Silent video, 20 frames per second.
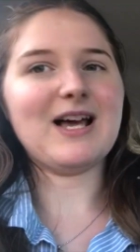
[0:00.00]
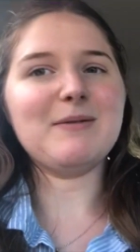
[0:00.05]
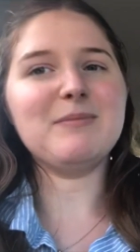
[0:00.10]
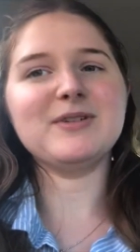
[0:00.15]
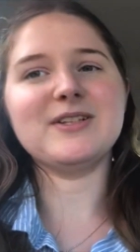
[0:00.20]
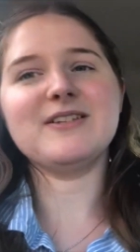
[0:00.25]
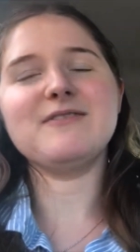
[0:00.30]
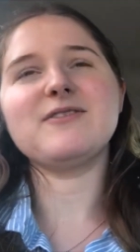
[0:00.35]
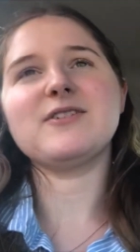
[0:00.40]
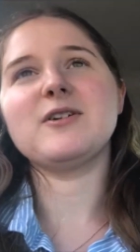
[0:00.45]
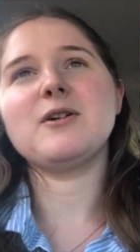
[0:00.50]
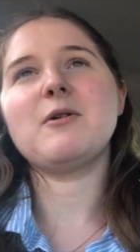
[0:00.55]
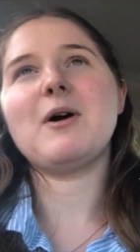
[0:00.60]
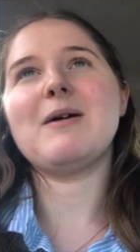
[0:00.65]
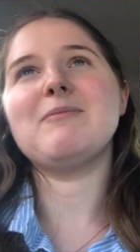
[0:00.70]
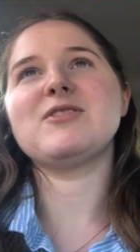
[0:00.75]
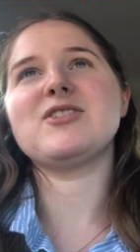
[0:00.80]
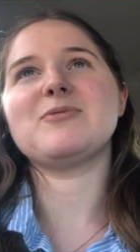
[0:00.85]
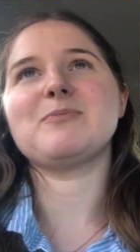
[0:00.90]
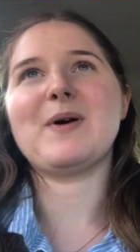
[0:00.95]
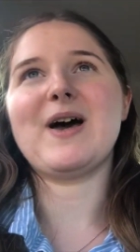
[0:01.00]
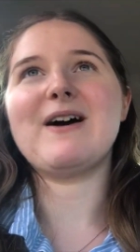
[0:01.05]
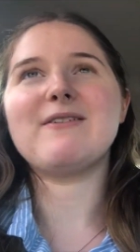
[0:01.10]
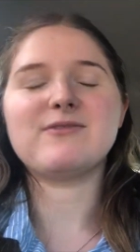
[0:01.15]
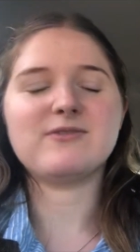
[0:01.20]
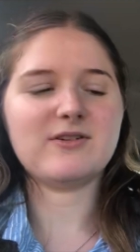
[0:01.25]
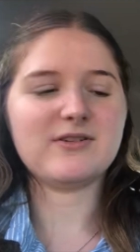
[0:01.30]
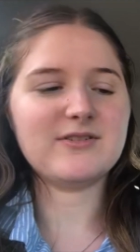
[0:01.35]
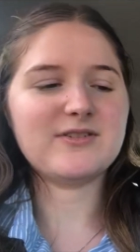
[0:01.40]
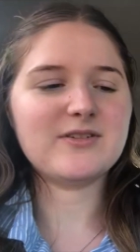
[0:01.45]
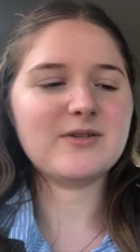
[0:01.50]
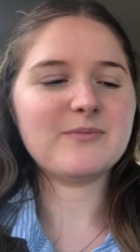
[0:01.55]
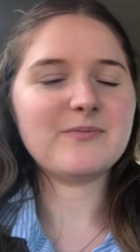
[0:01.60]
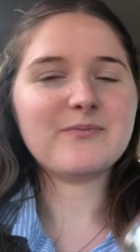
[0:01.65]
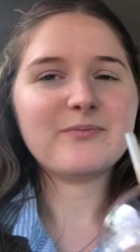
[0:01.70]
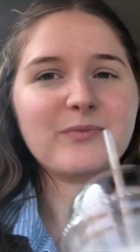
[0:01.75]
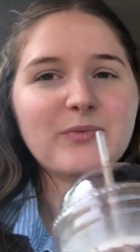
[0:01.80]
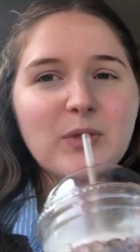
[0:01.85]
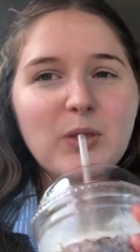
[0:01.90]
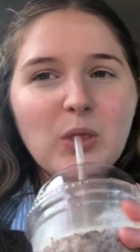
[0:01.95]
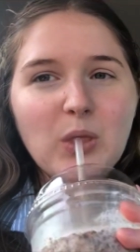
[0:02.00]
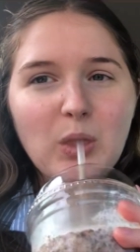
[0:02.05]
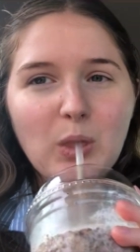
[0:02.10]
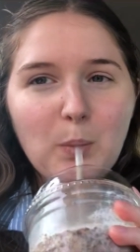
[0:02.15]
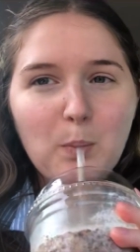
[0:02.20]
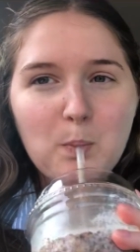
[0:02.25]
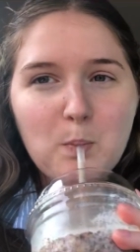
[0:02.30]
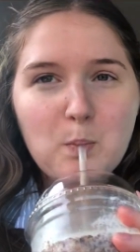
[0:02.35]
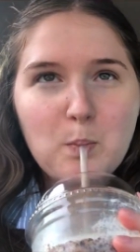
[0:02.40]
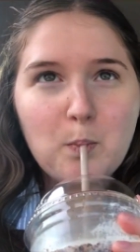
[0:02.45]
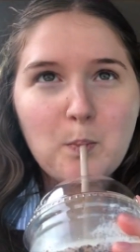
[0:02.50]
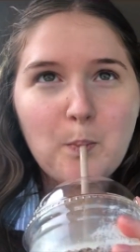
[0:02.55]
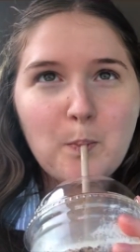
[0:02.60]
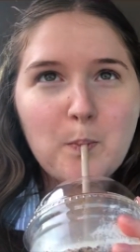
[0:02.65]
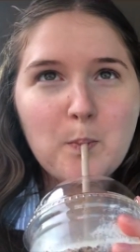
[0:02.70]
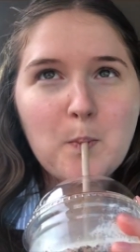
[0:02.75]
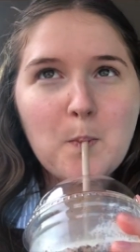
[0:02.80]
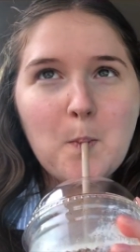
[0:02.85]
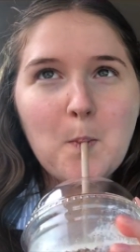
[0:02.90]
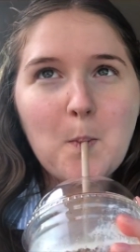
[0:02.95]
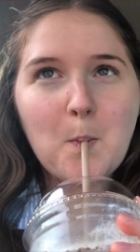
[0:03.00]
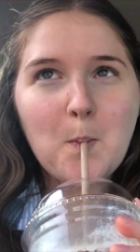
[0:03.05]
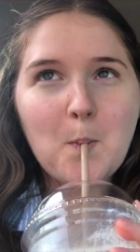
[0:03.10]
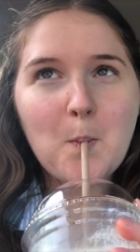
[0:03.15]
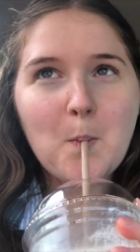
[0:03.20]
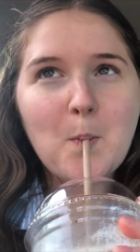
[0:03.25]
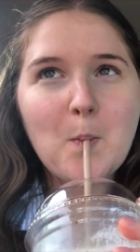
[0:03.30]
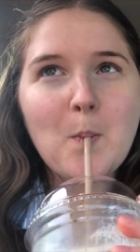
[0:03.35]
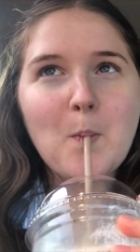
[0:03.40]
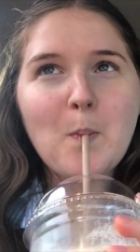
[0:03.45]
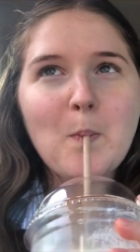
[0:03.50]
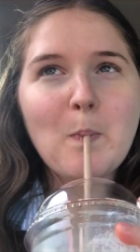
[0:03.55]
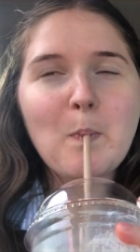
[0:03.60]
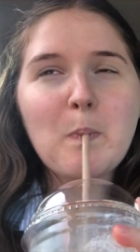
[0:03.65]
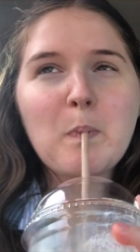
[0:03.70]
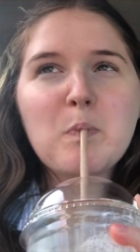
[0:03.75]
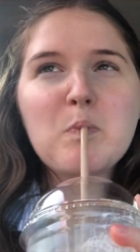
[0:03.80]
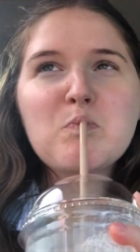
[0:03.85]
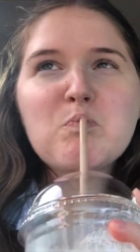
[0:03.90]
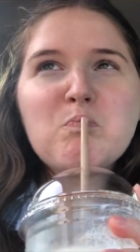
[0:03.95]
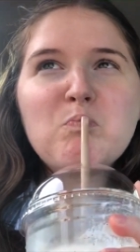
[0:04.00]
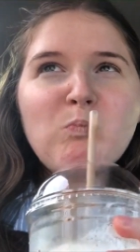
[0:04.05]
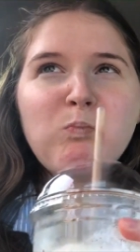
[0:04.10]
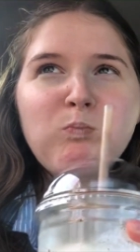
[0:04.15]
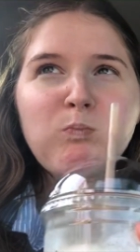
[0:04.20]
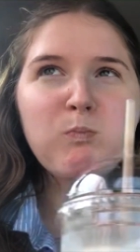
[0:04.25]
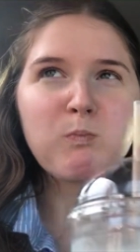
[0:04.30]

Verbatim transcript: I believe you. I'm just baffled. Kind of makes sense because they're Fraggle Rock.